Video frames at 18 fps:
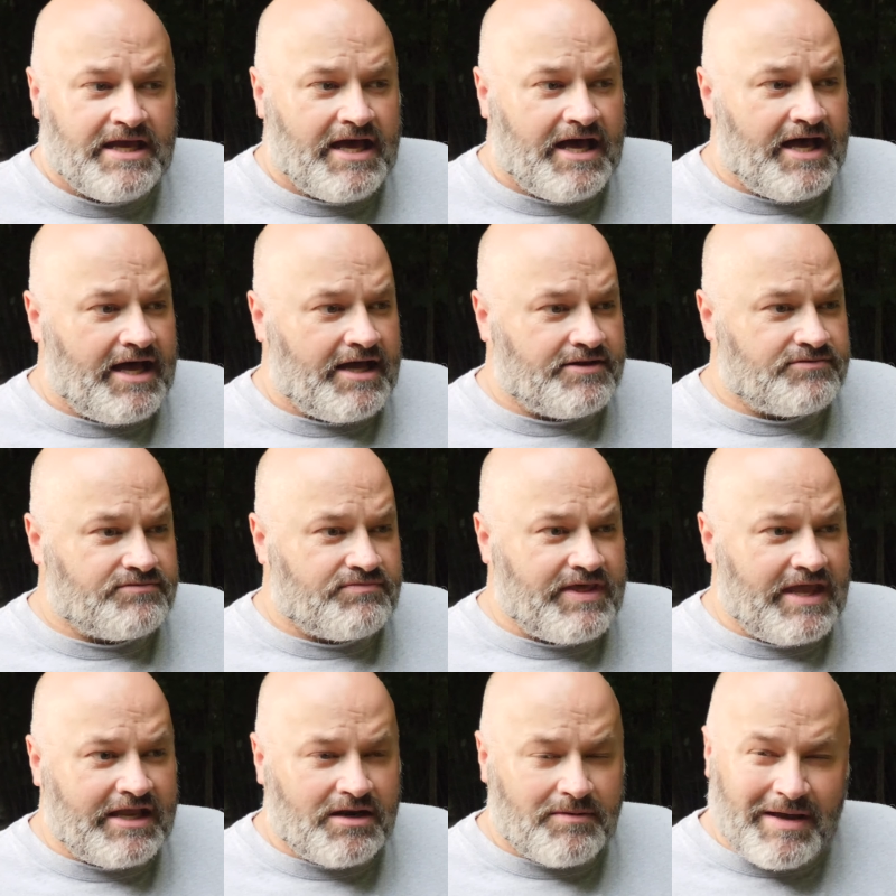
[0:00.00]

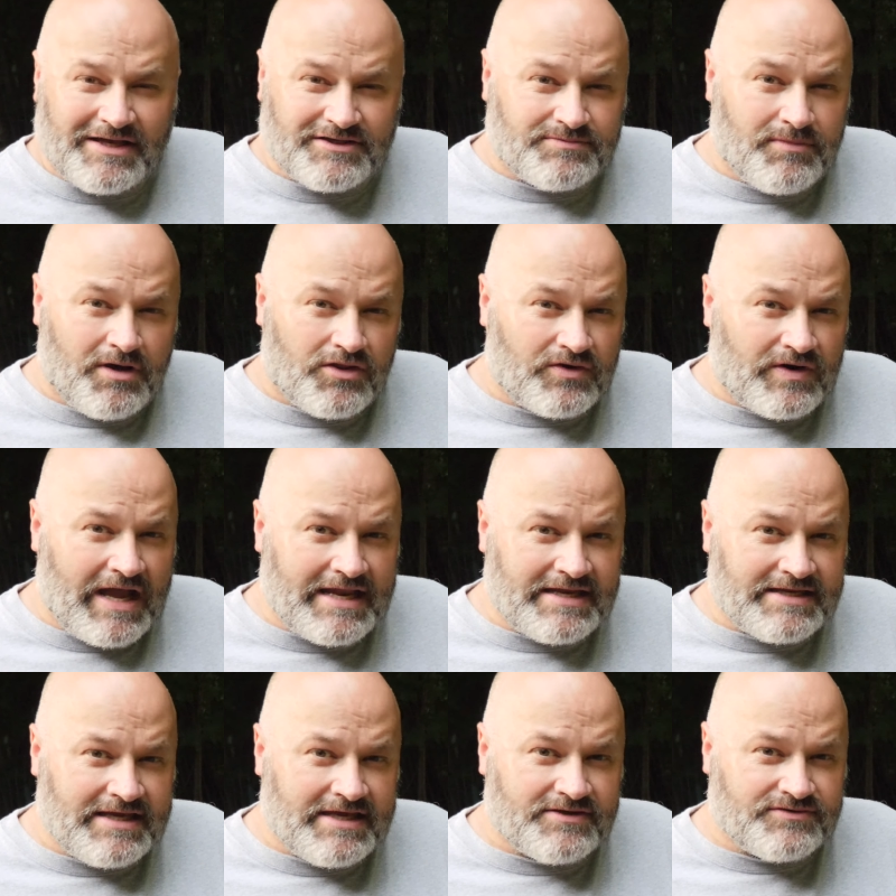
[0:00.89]
Thinking about some other
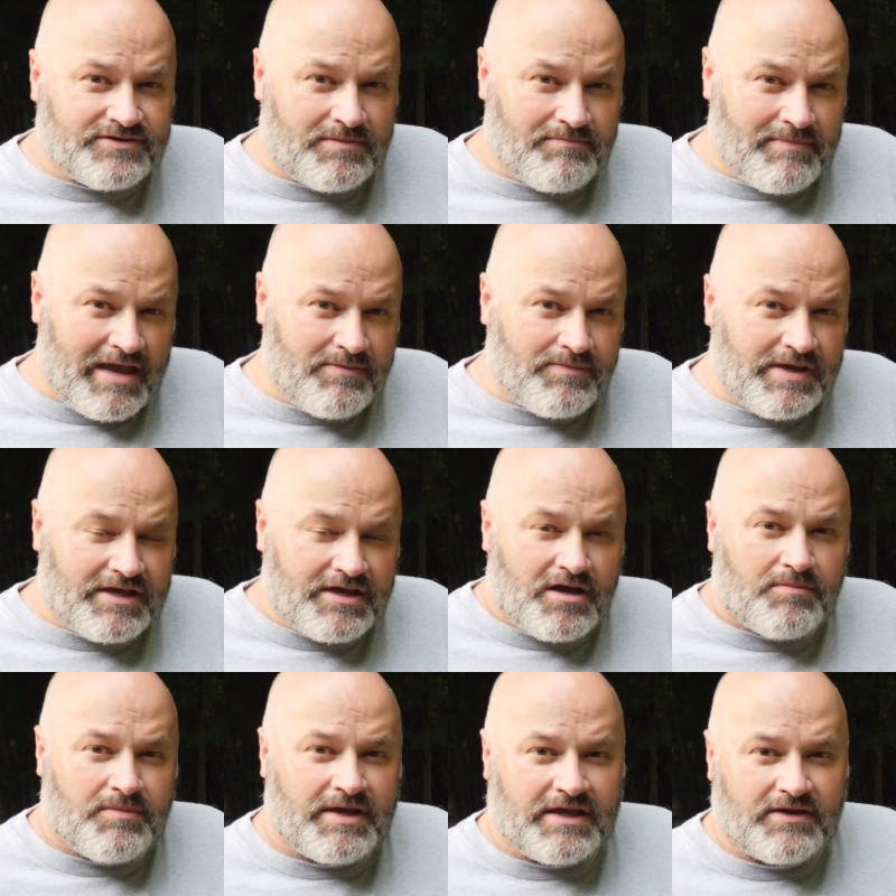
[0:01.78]
ideas that may be
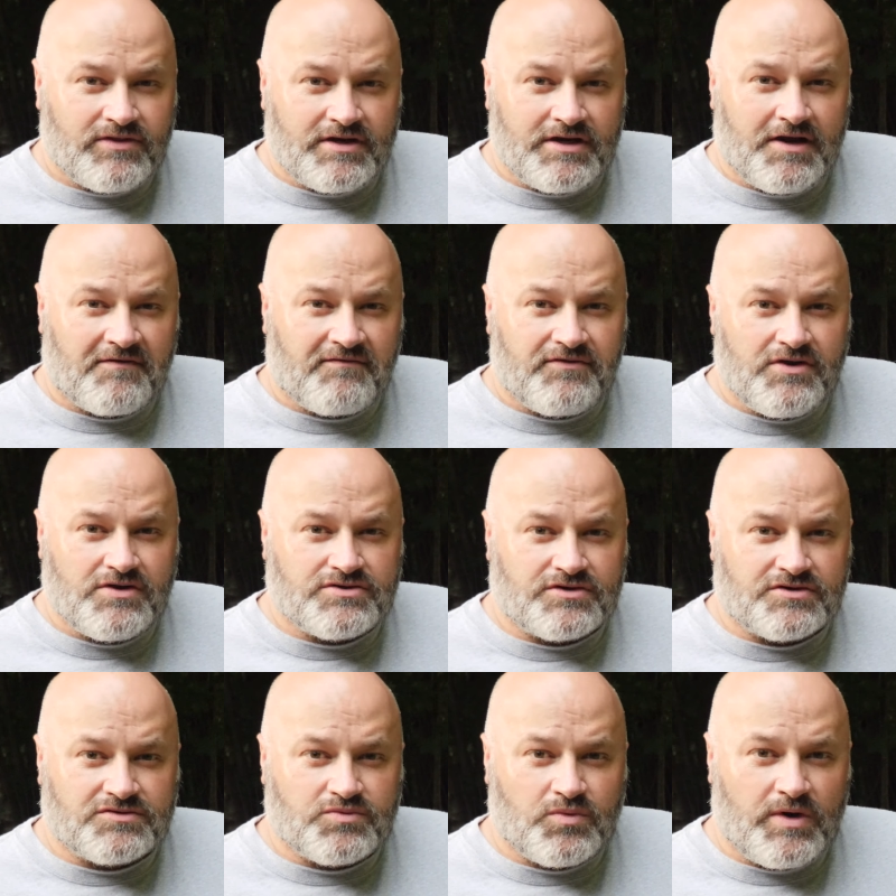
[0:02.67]
coming in the near
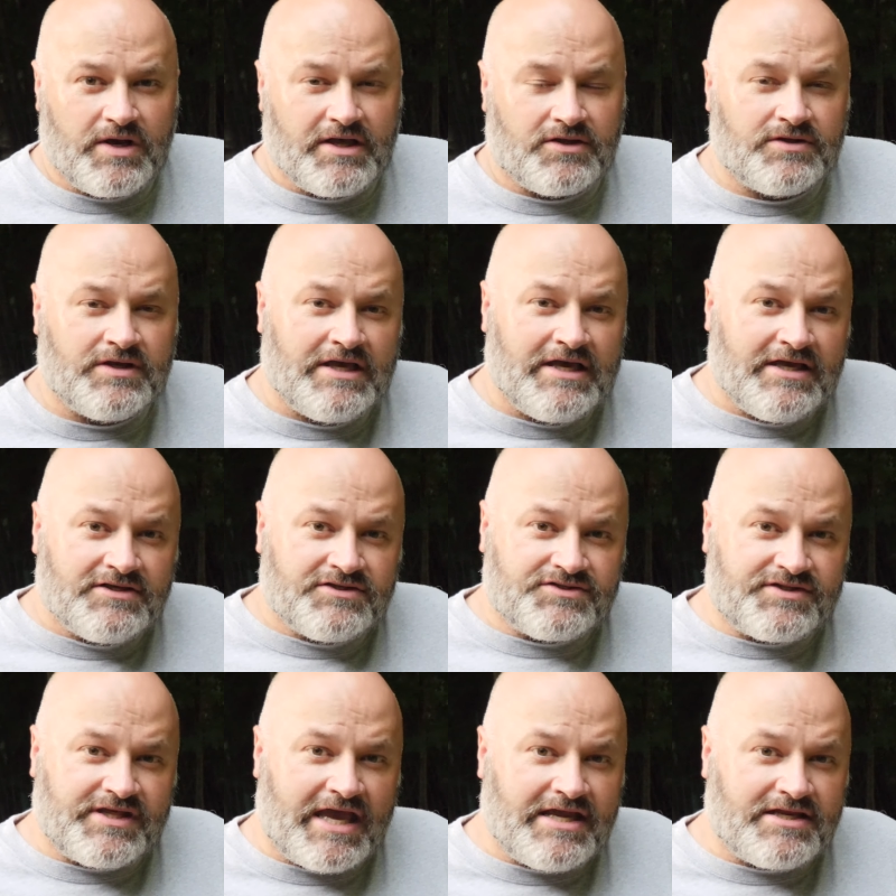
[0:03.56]
future as well.
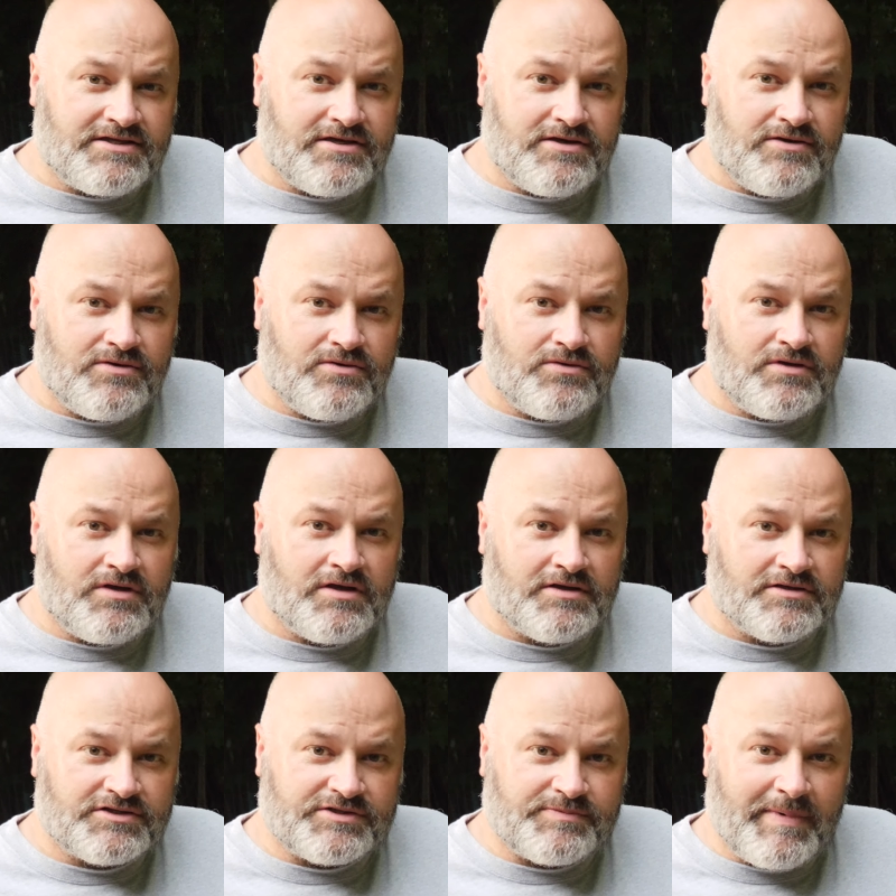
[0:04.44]
Stay tuned,
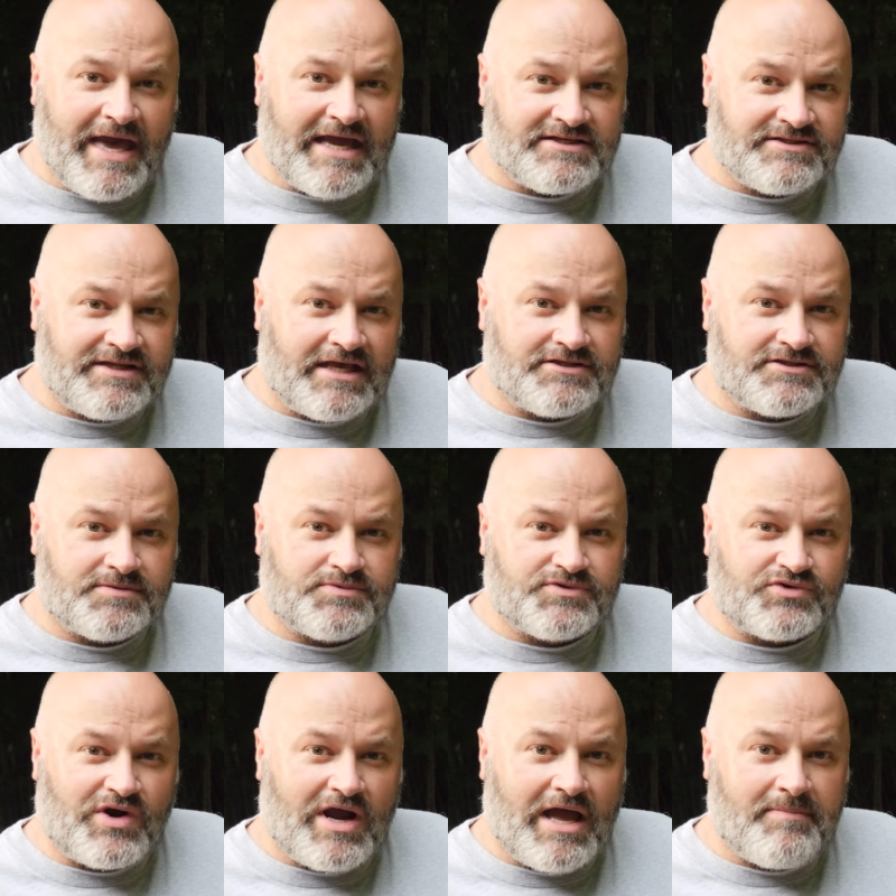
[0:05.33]
smash that
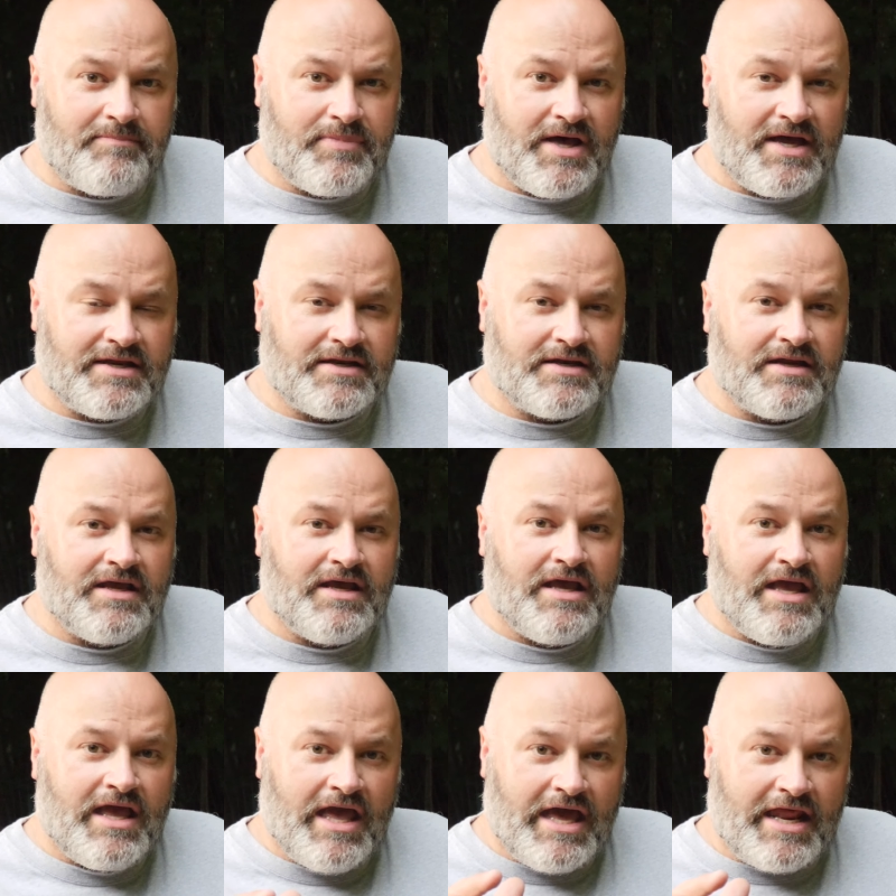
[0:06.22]
subscribe button,
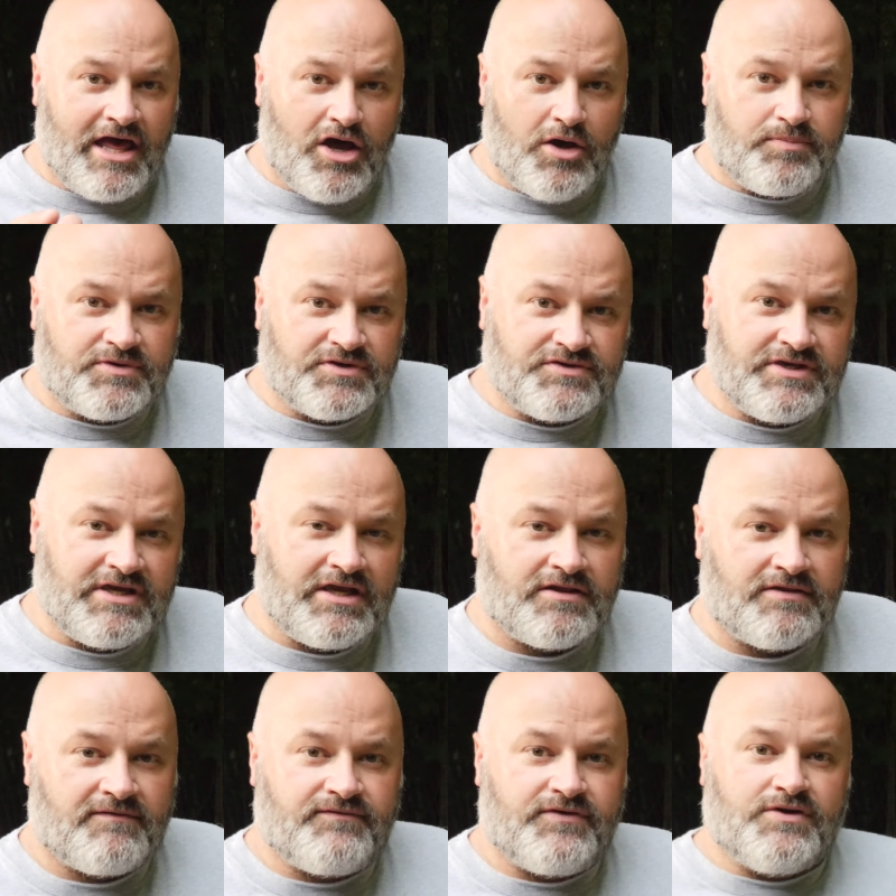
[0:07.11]
and I hope to see
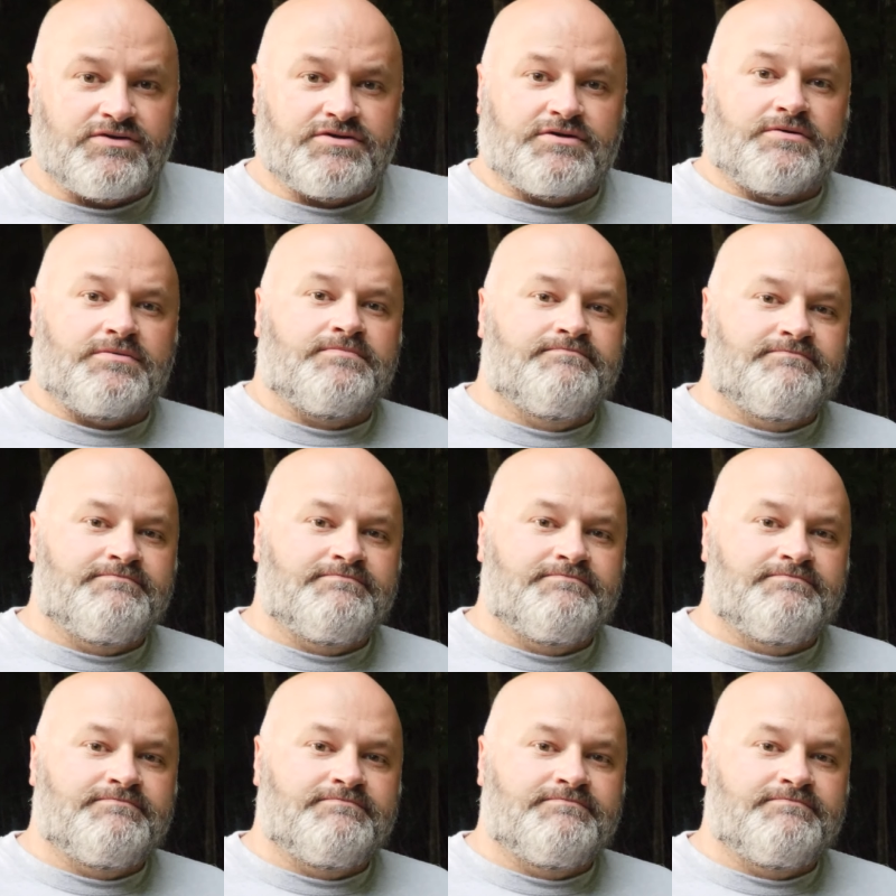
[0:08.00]
you in the future.